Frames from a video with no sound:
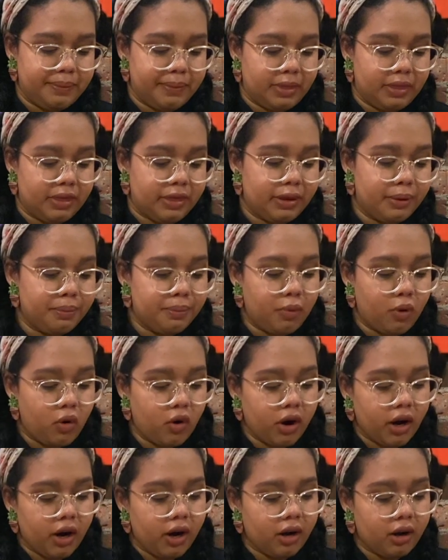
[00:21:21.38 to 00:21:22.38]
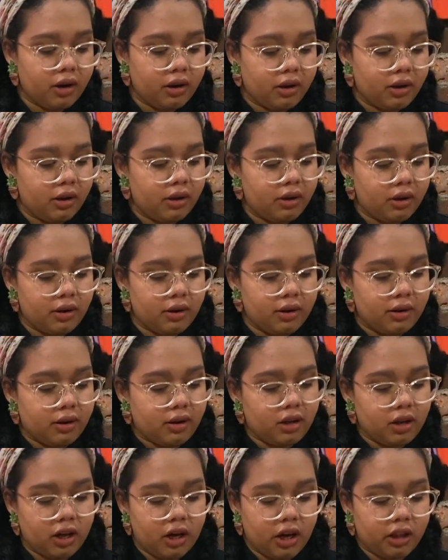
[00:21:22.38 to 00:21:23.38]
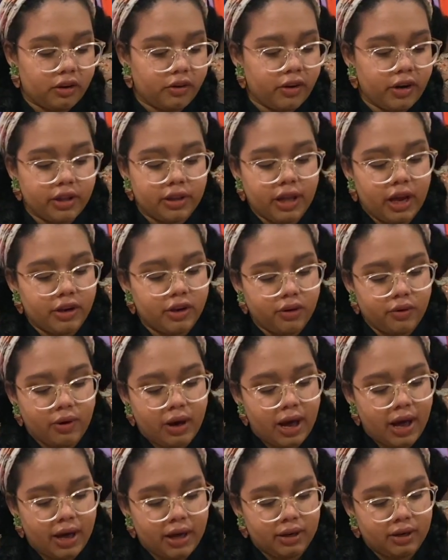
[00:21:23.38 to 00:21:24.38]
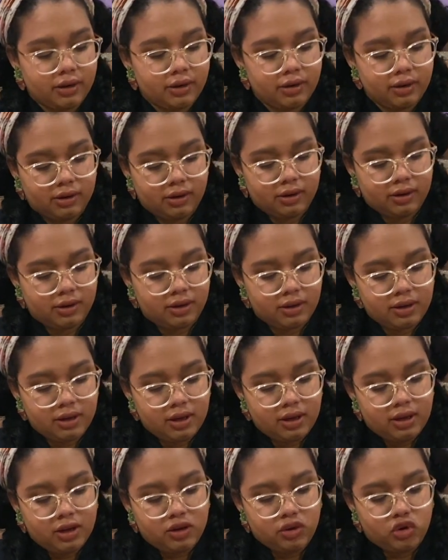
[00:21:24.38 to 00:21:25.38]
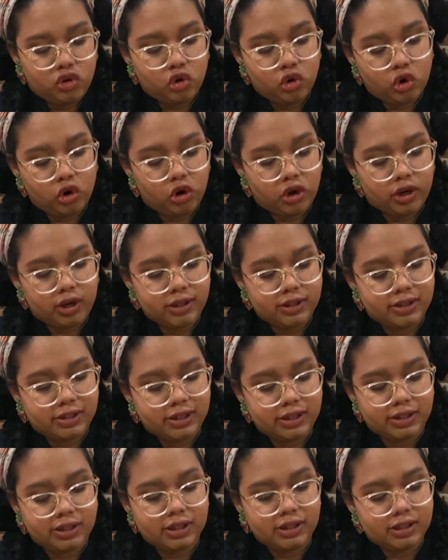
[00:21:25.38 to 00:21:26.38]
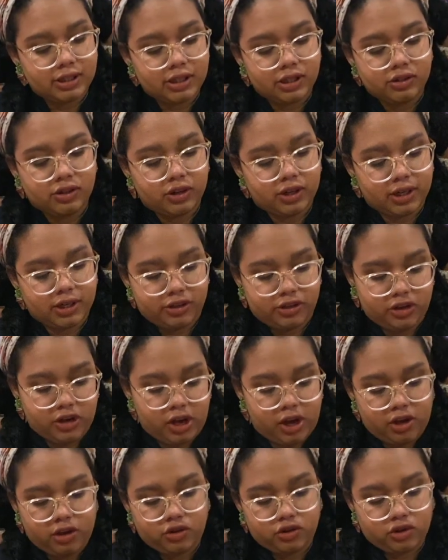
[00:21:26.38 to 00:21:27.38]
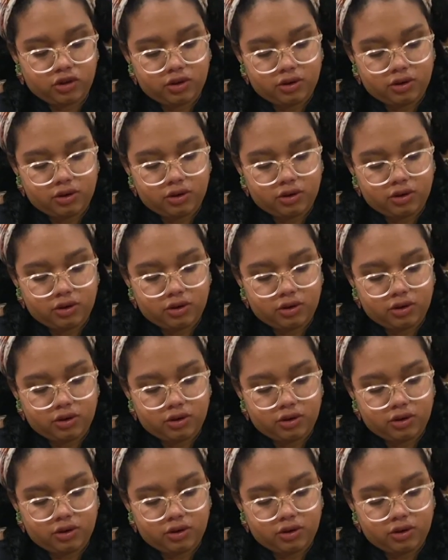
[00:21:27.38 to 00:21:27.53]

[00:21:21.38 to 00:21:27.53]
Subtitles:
The more coloring that you add, your consistencies are going to change.